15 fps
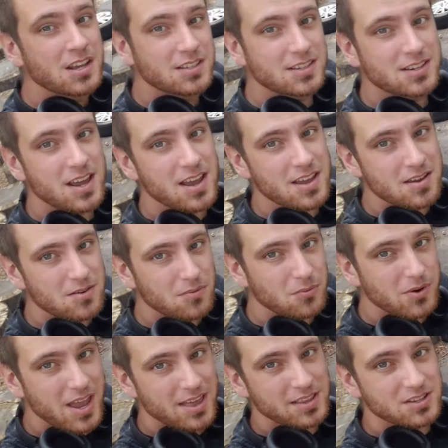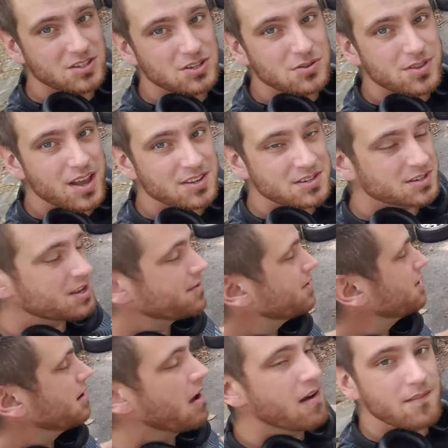Today, we had this
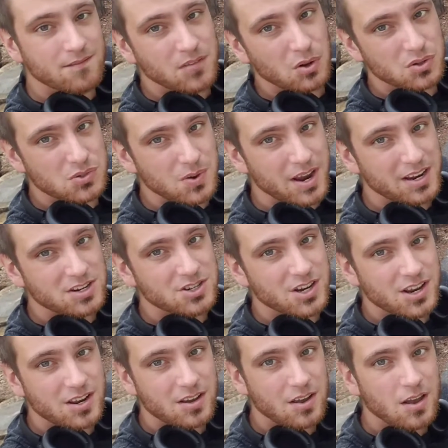2011 Volkswagen Jetta.